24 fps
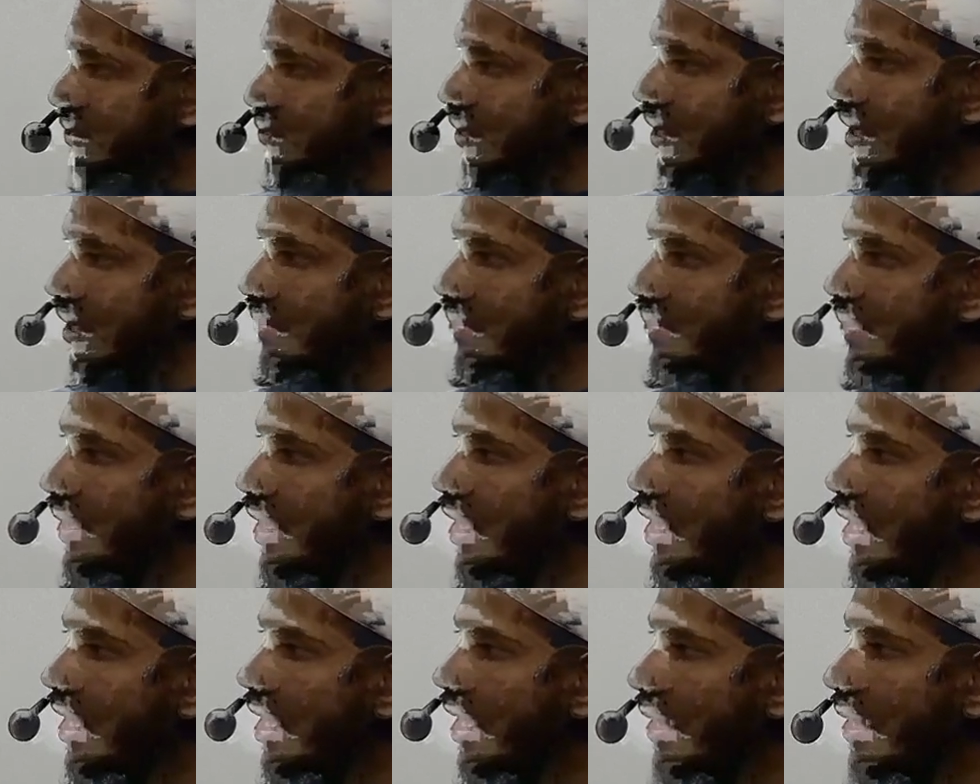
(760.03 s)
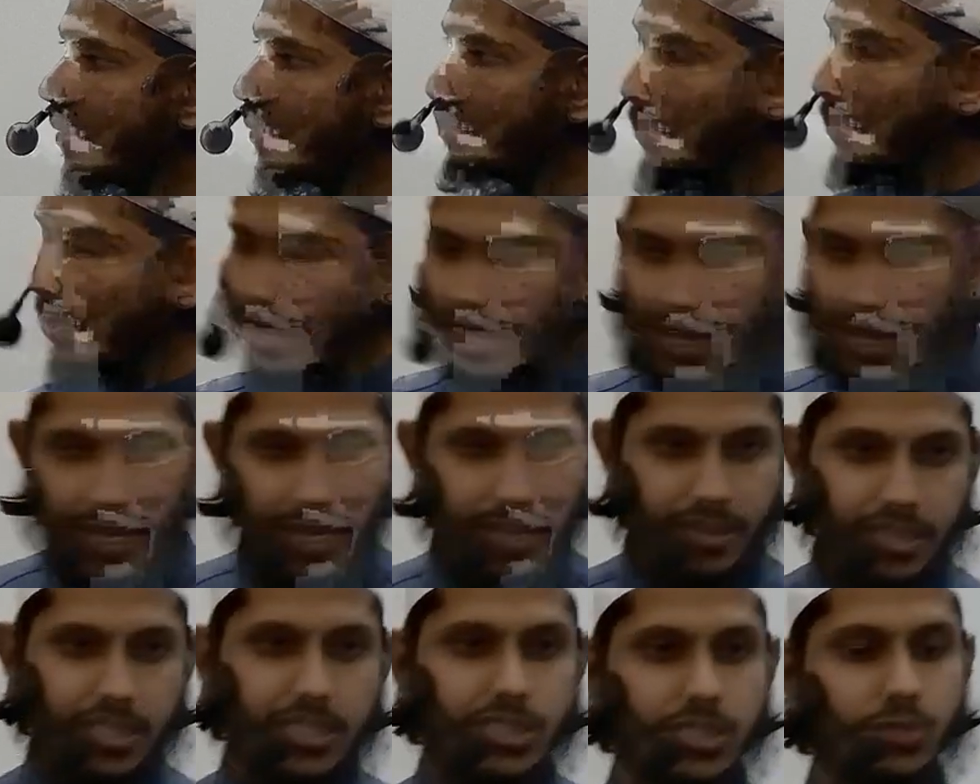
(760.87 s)
what I'm
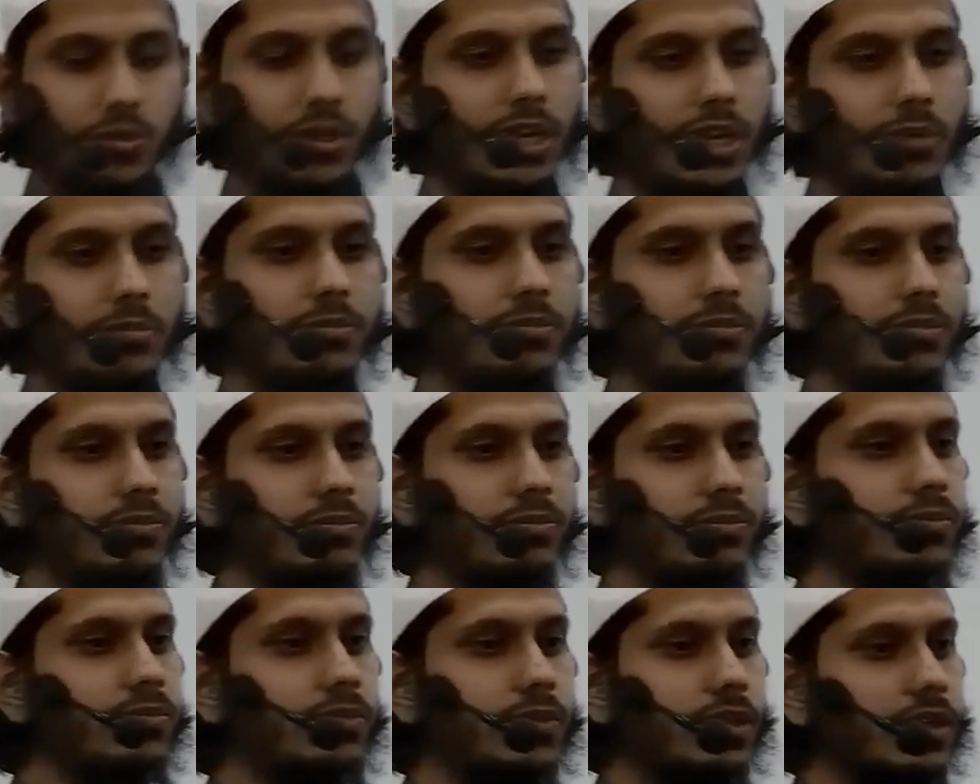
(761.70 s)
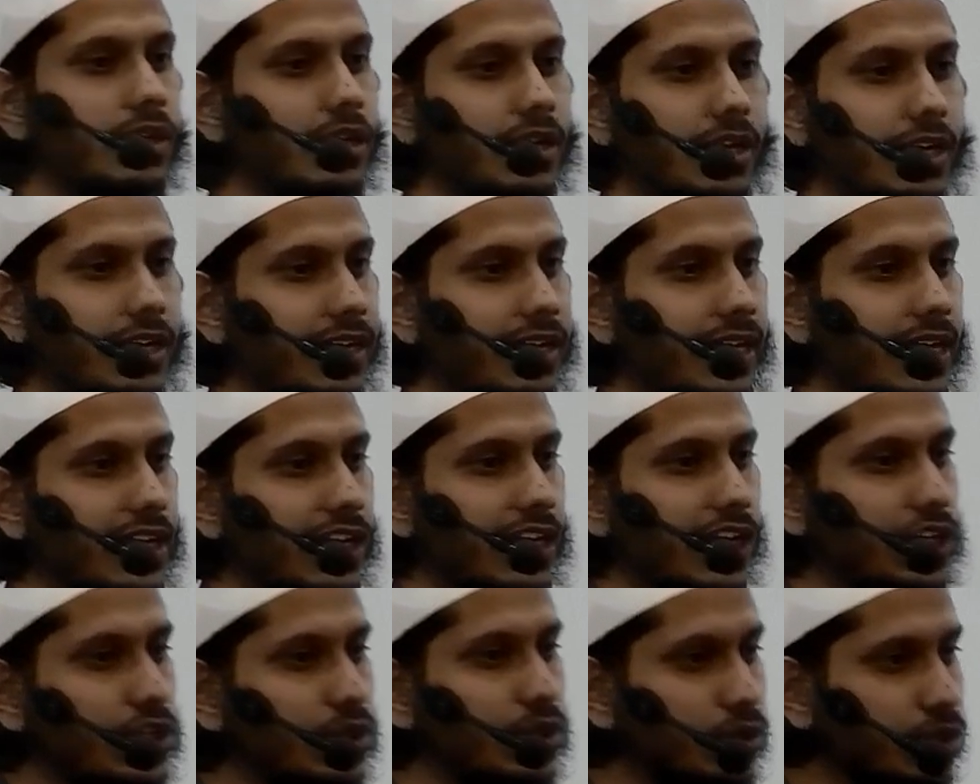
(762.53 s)
buying, this is what I'm
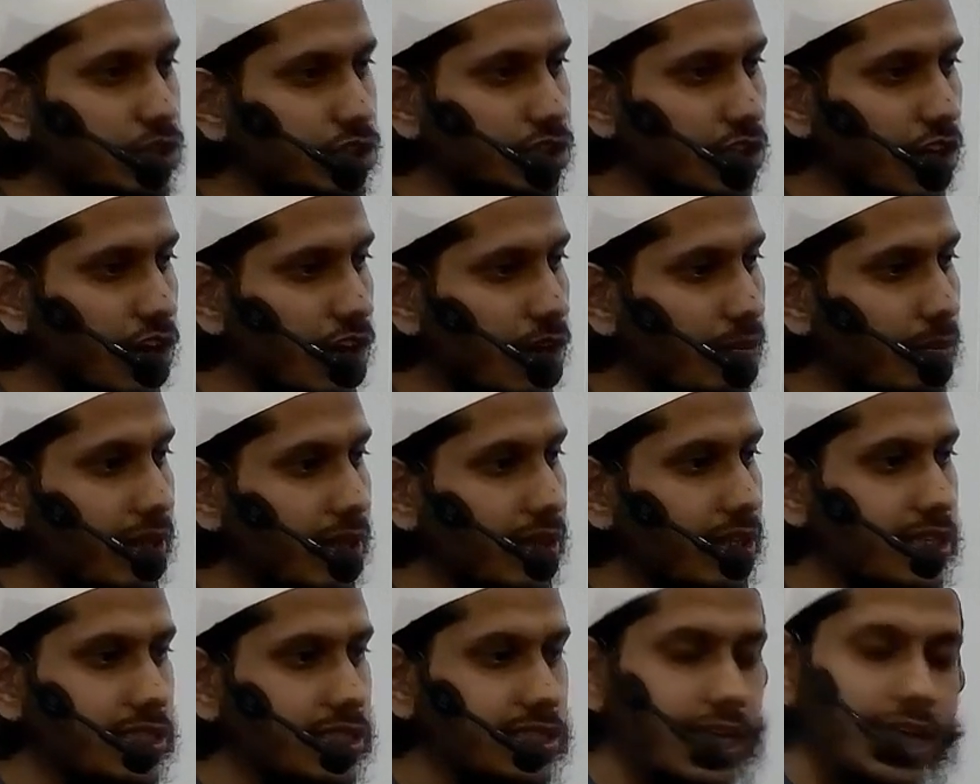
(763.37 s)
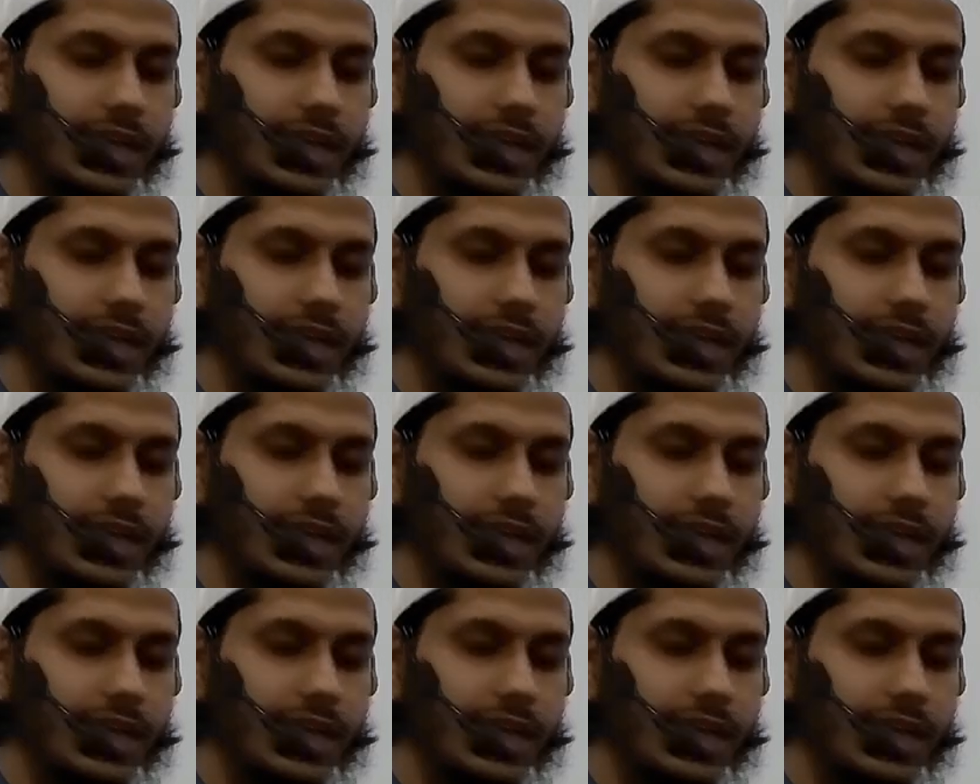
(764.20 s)
getting a new job and this.